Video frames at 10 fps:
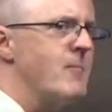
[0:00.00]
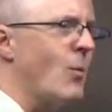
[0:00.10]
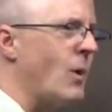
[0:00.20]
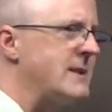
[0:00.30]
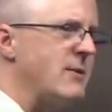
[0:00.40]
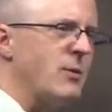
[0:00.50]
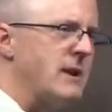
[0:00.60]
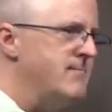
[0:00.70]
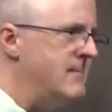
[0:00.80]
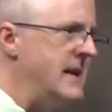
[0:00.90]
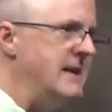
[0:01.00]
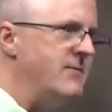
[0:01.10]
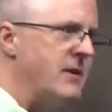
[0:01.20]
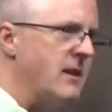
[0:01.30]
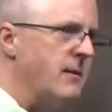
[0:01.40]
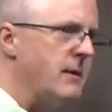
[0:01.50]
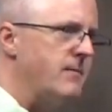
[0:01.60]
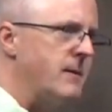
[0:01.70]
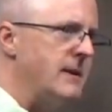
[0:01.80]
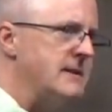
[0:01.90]
What does it really mean for the
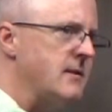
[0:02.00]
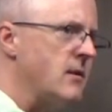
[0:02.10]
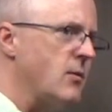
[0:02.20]
limit to be 0?